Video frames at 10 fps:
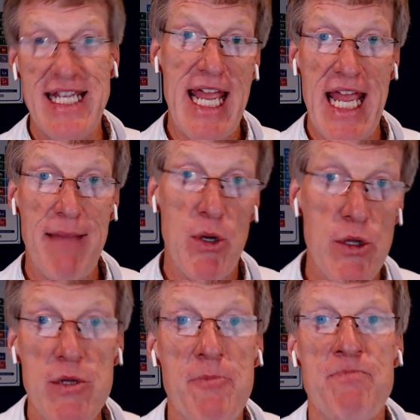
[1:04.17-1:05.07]
the
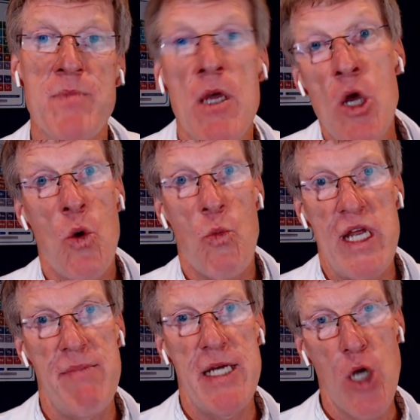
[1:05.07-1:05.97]
table.
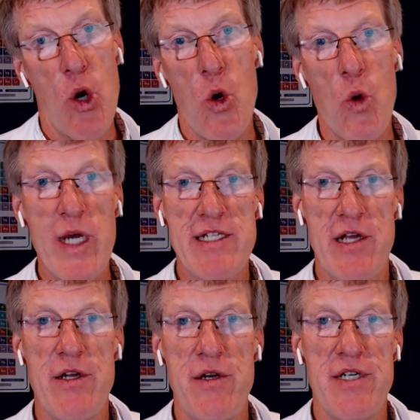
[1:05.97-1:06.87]
We've been
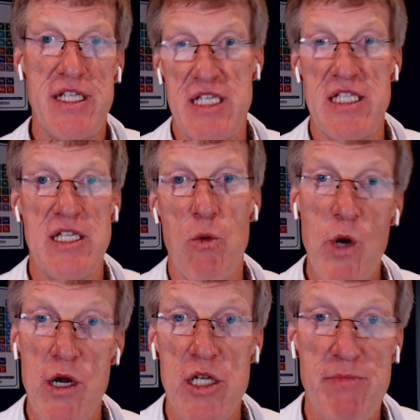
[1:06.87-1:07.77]
always learning since
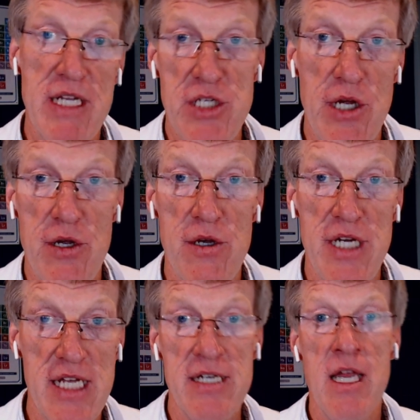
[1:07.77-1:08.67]
the world's been
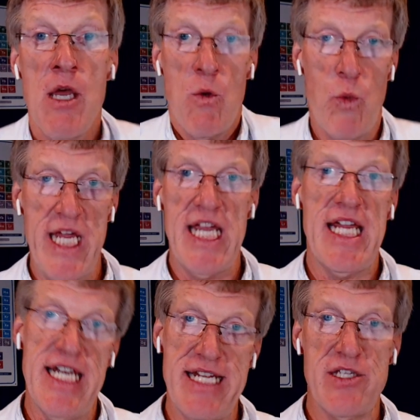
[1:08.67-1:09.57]
turning. We
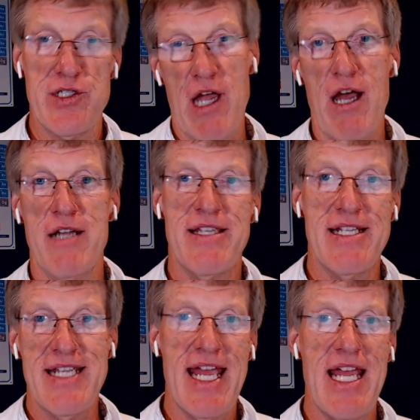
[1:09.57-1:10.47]
didn't
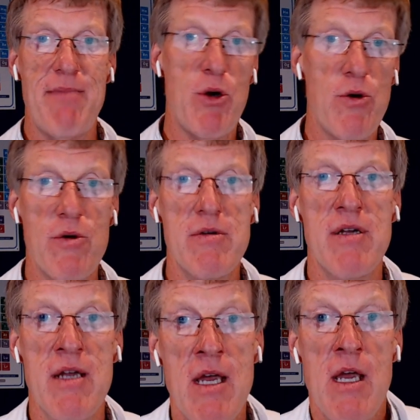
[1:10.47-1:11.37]
start the table.
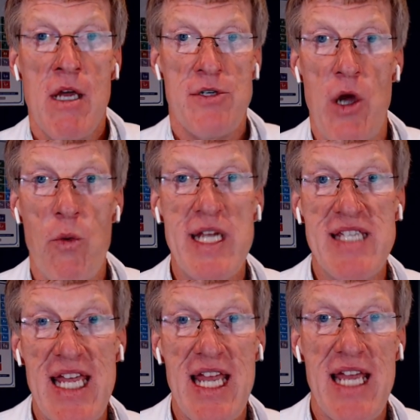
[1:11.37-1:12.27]
No, we
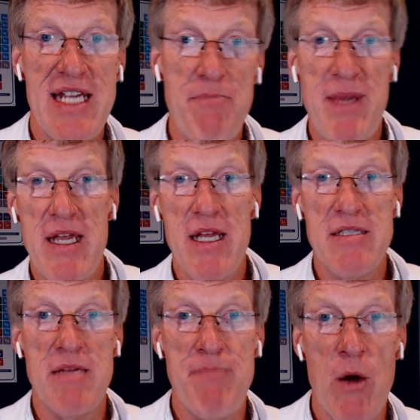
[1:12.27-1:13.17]
didn't
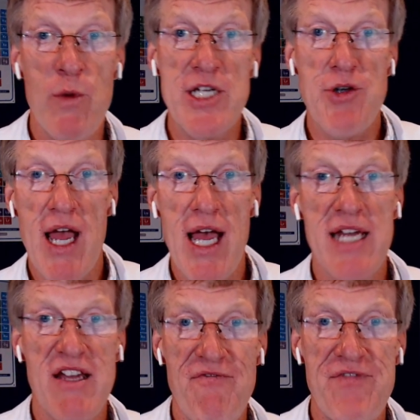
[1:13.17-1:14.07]
build it, but we
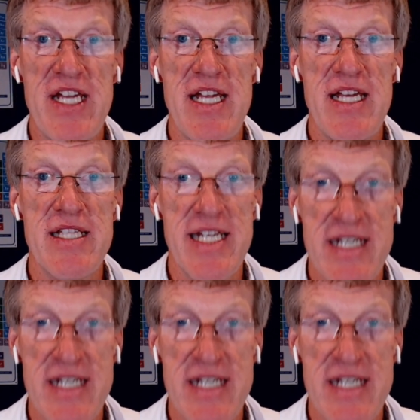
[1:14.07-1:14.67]
tried to fill